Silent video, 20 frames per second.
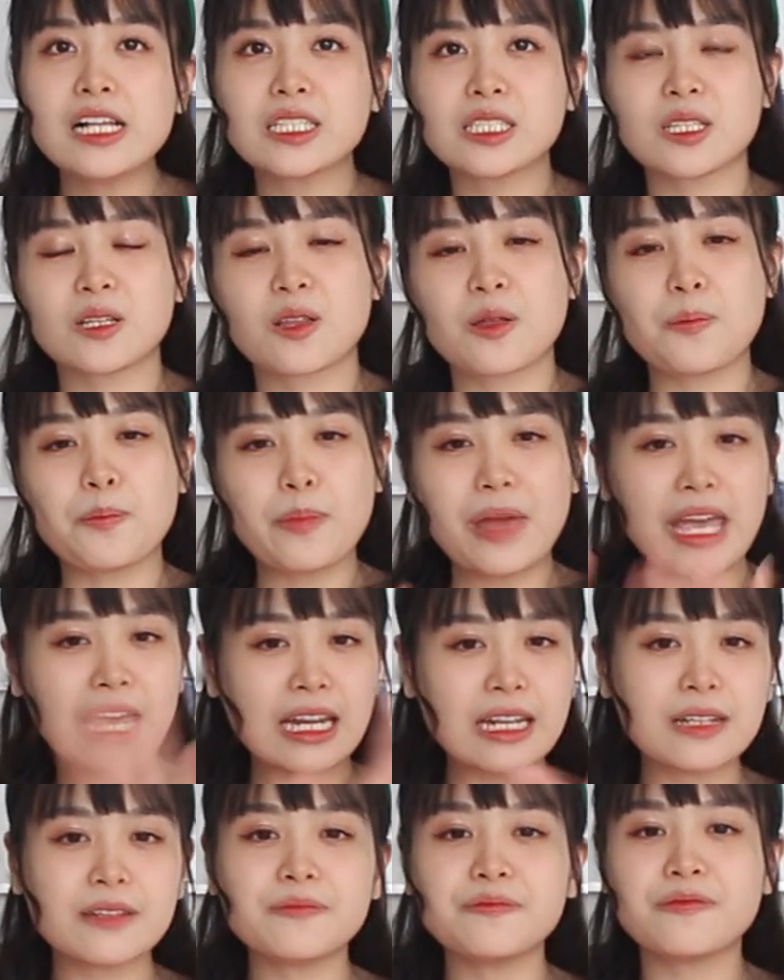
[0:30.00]
So the
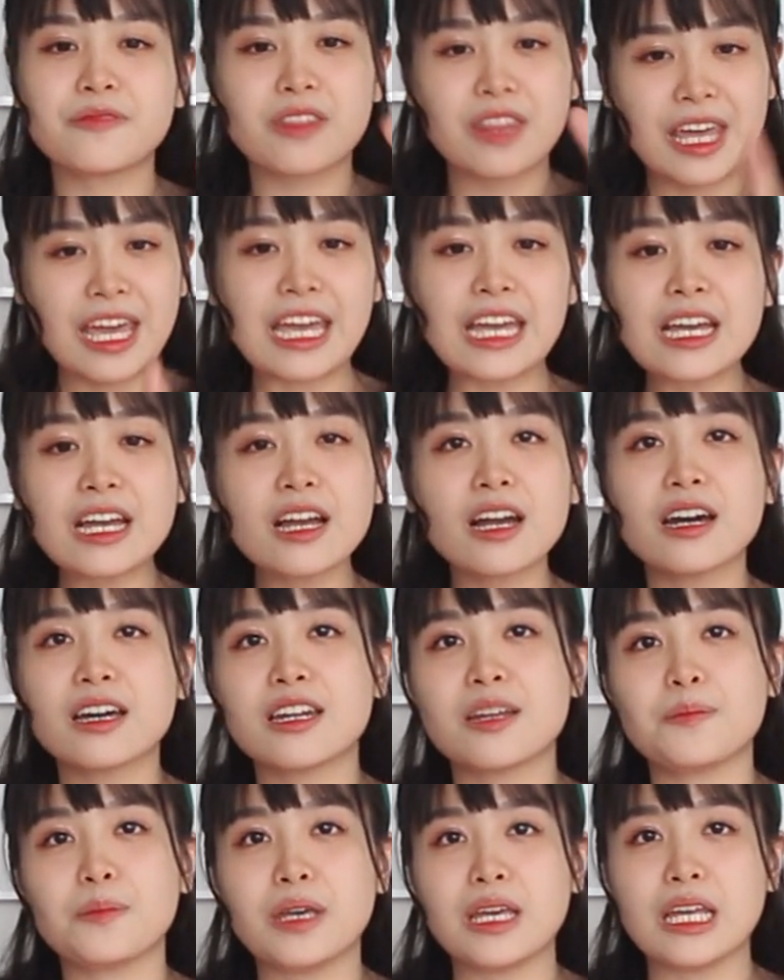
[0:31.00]
main thing
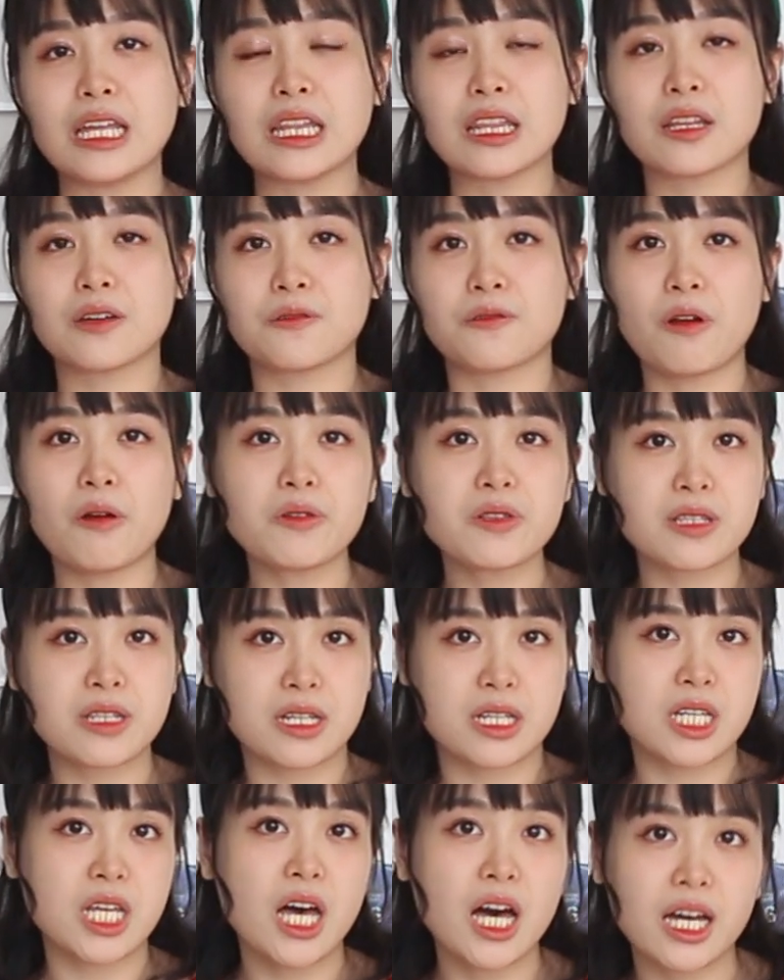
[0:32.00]
gonna be the roasted
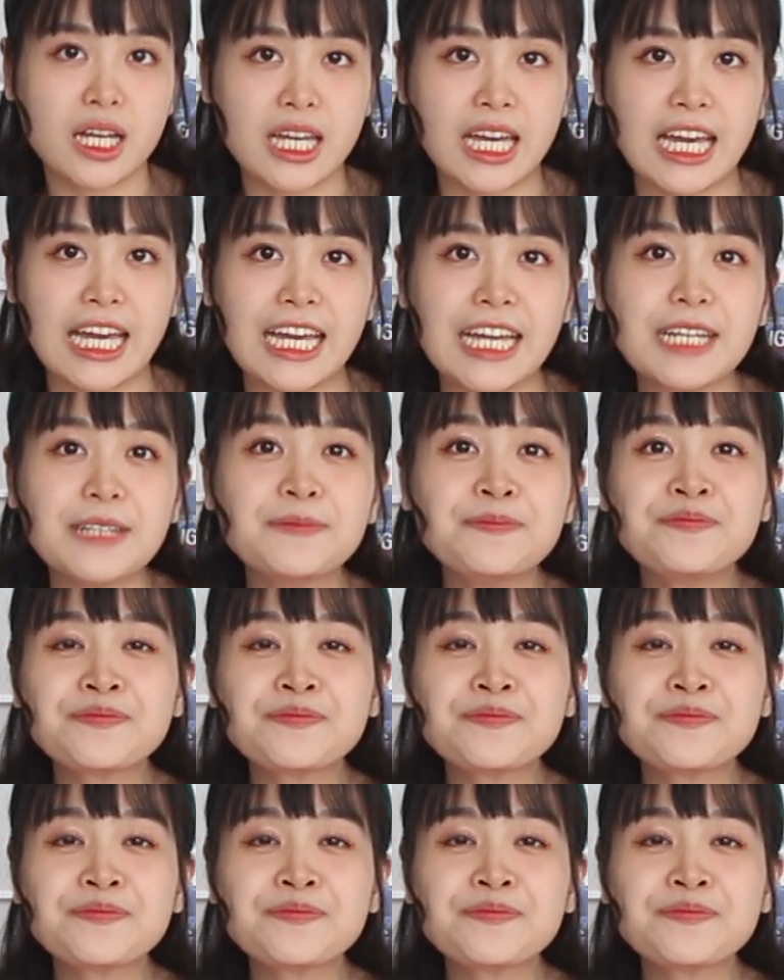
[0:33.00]
turkey.